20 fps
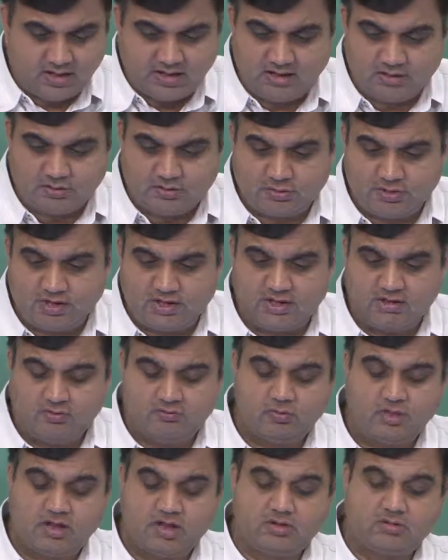and today
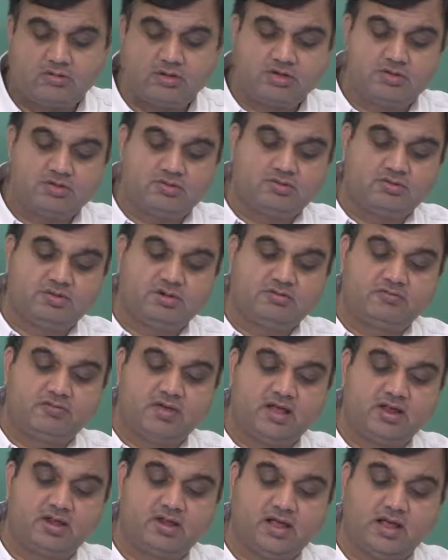we are going to
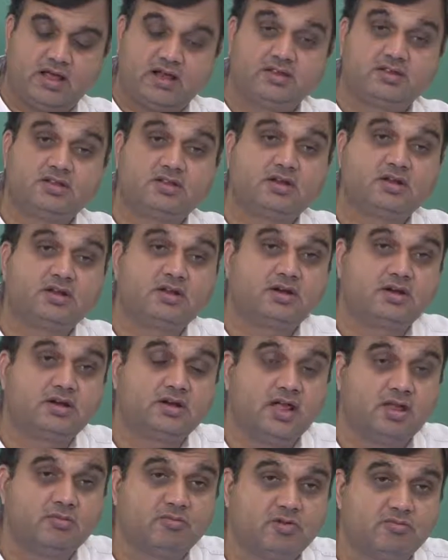define another
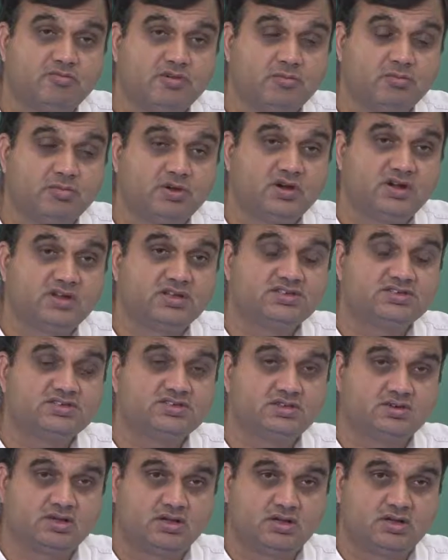type of impedance
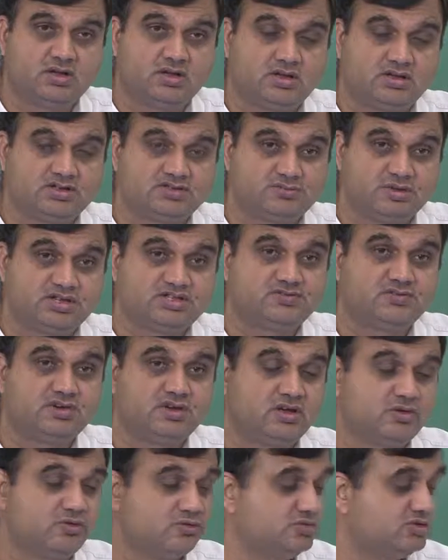uh,
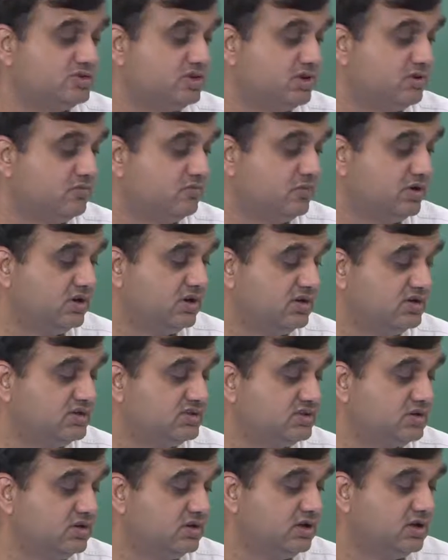specific acoustic
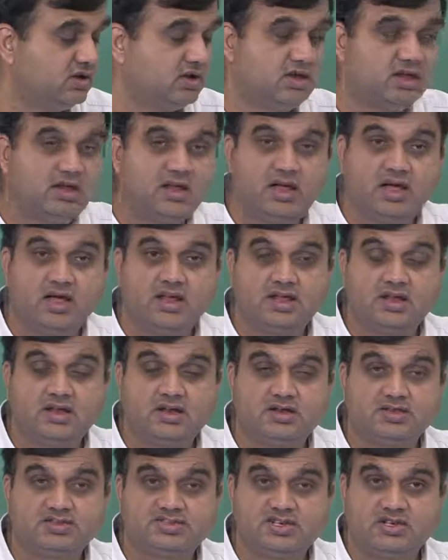impedance
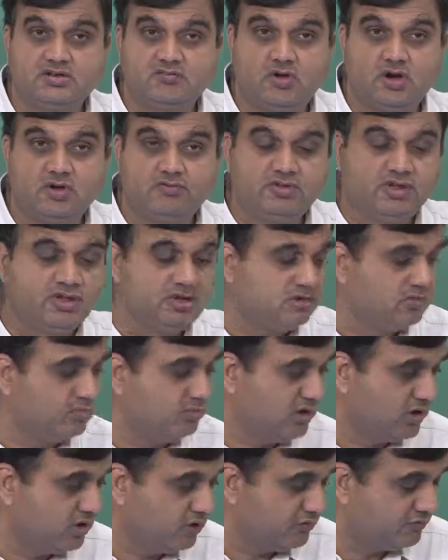and see what we
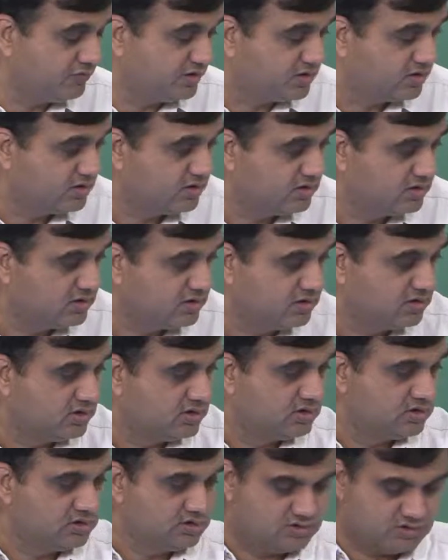make of it
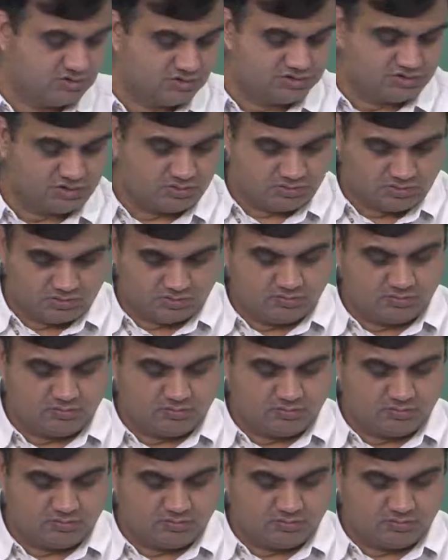so